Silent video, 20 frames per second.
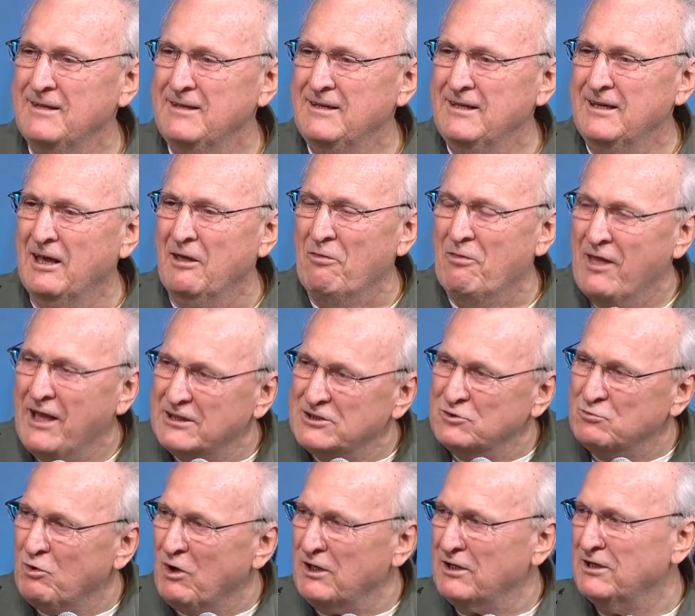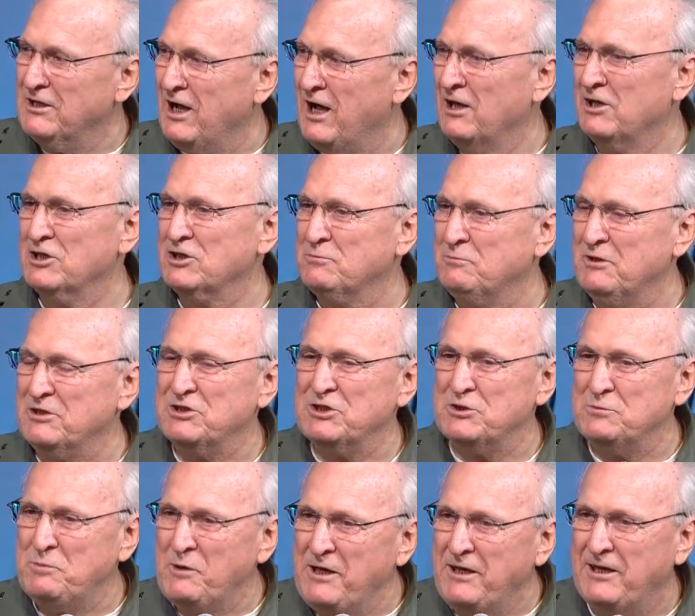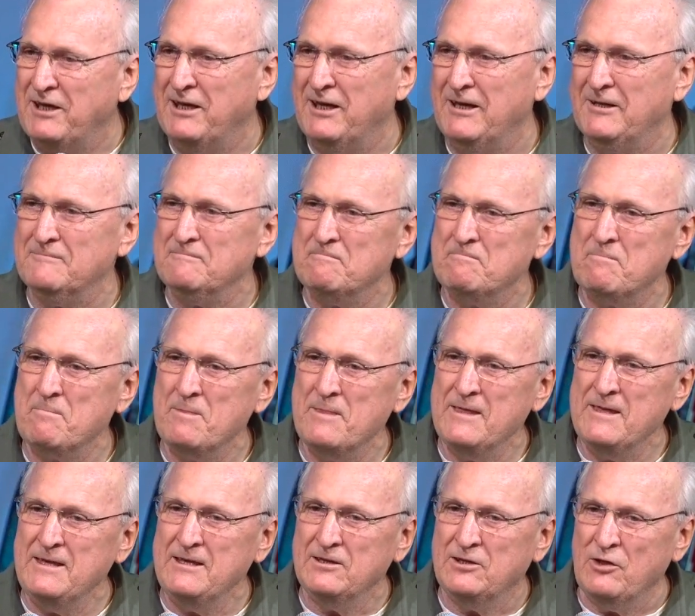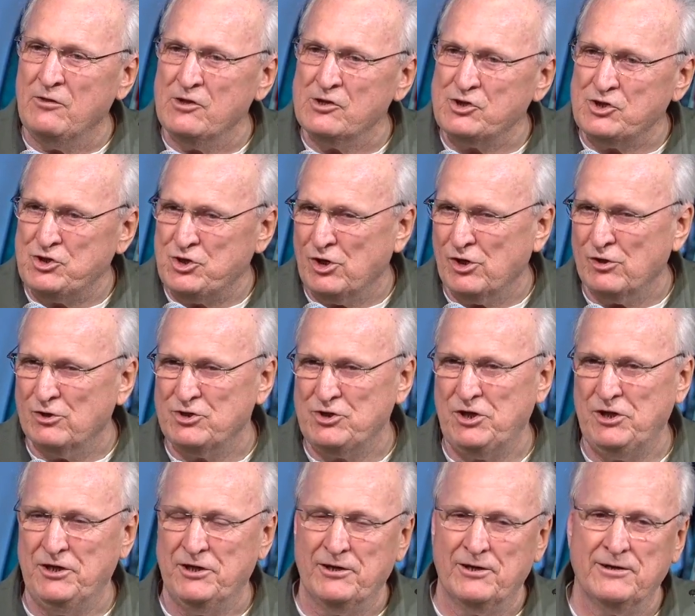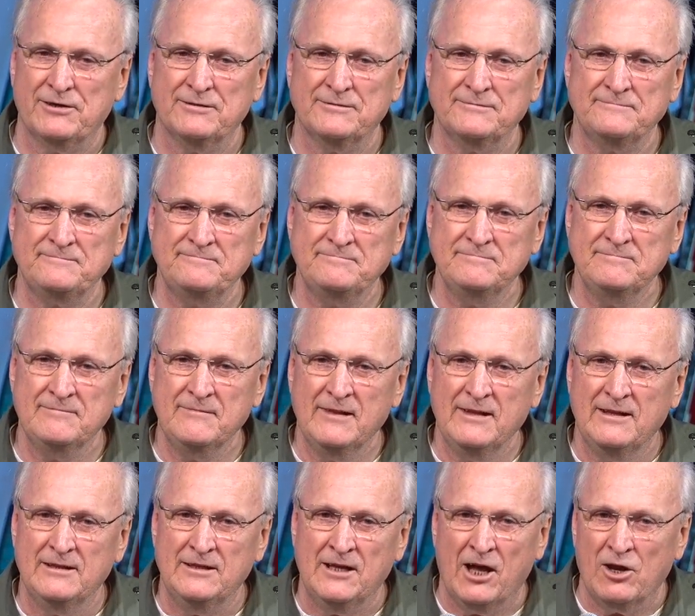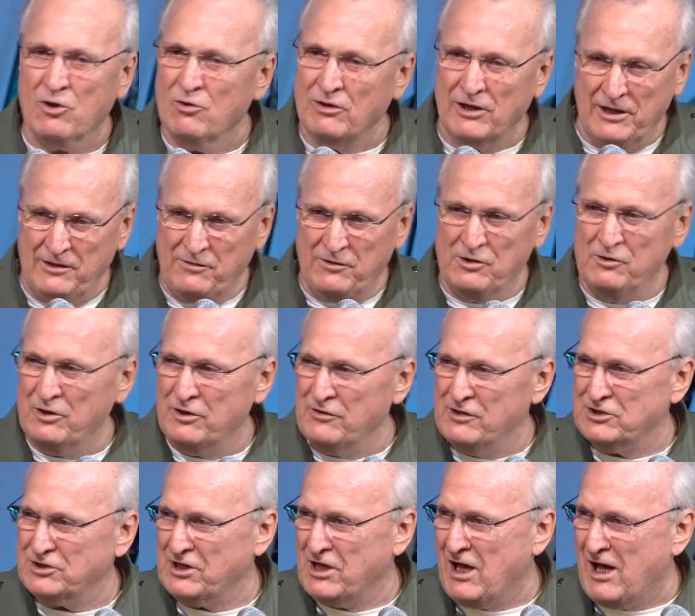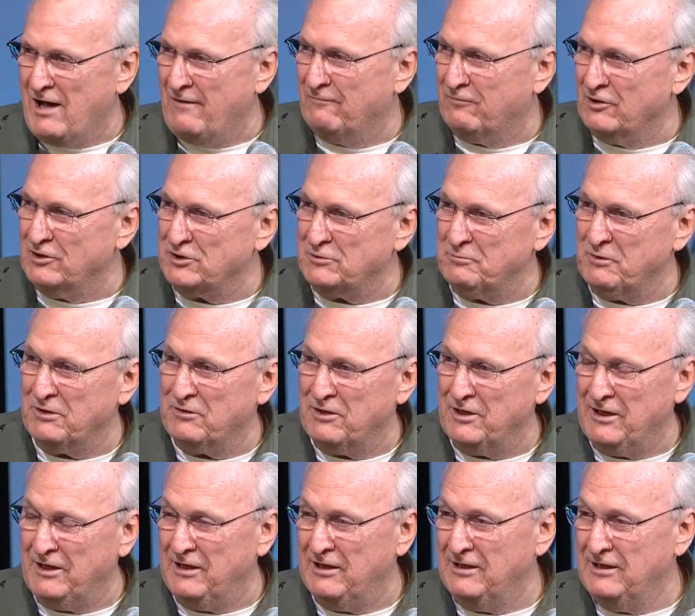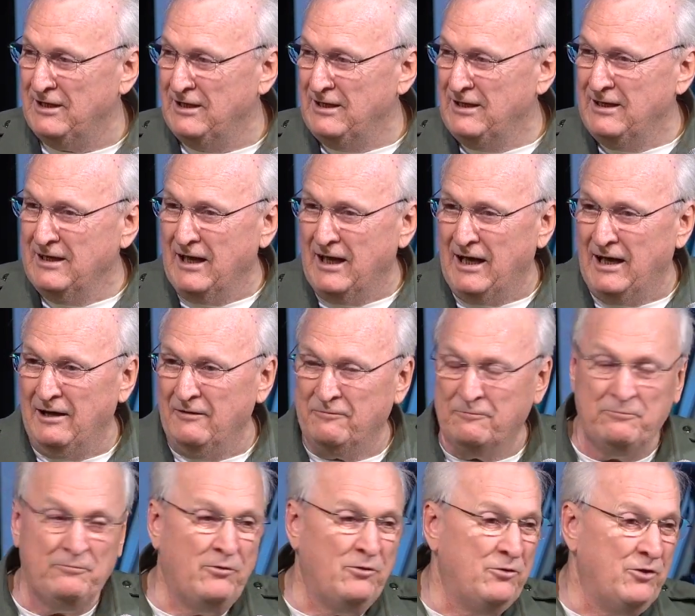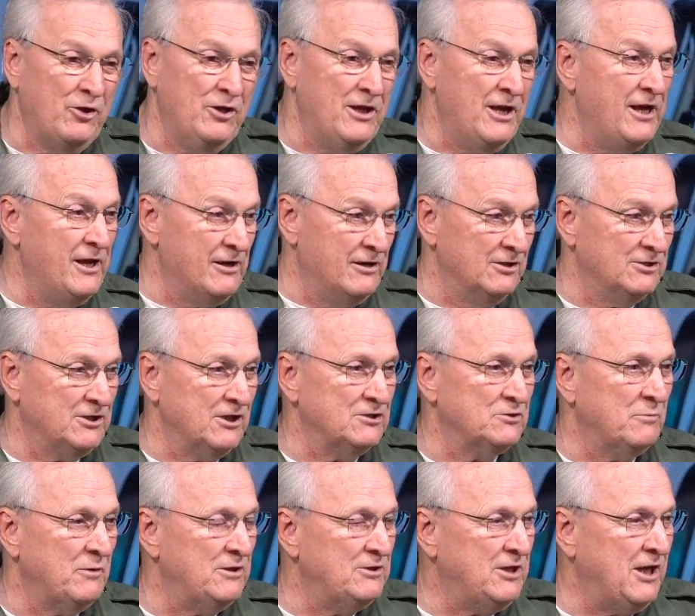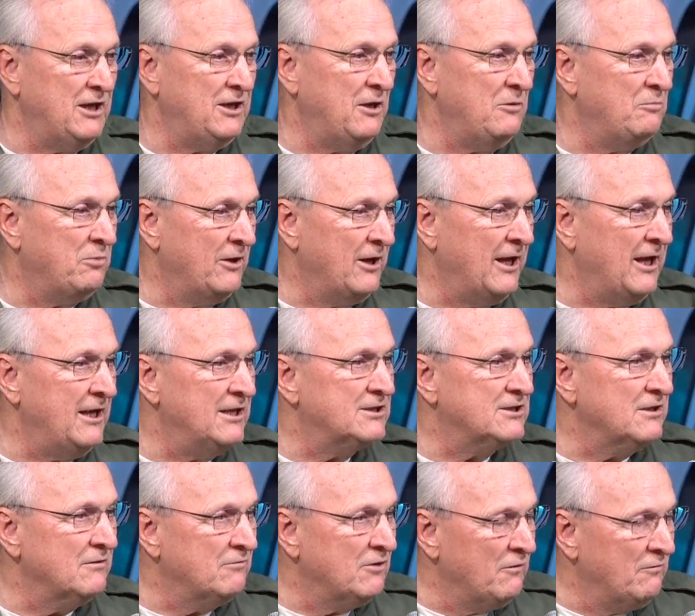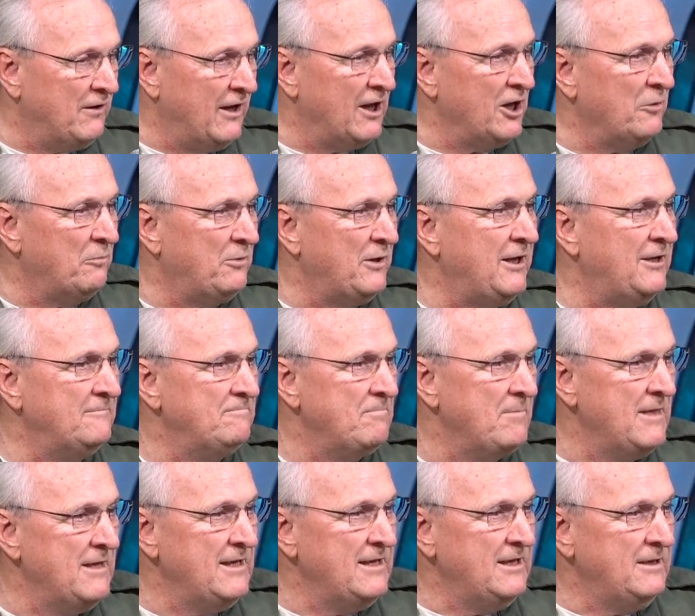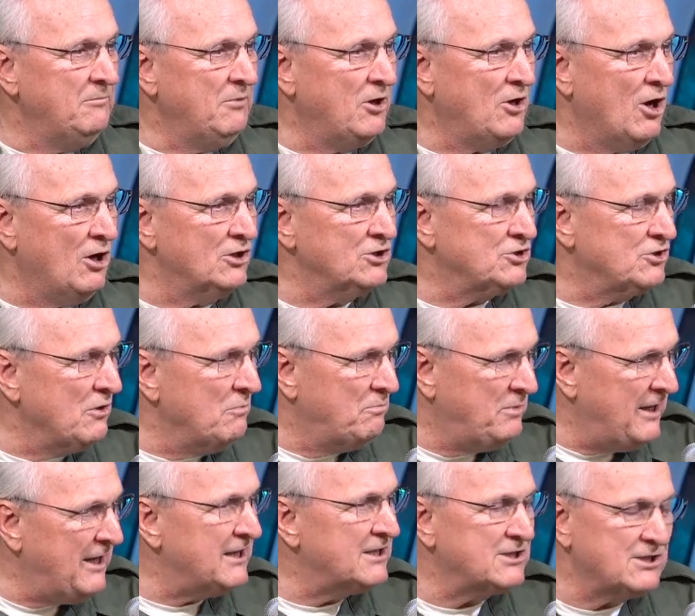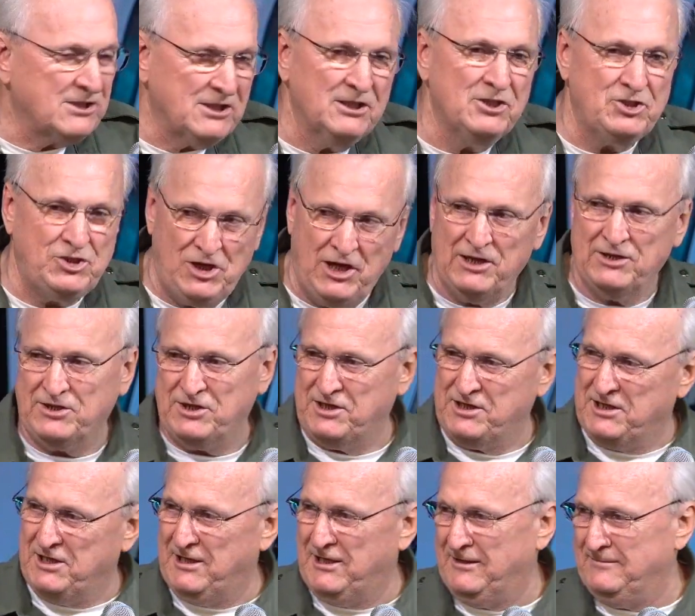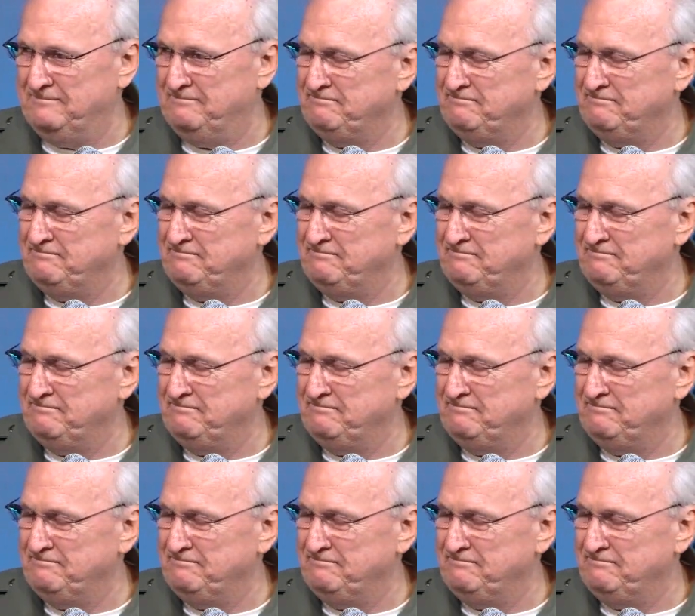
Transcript: And that's what God has been speaking to this church here. Not only during this conference, but the, uh, the years that's been taking place of developing because the best is yet to come.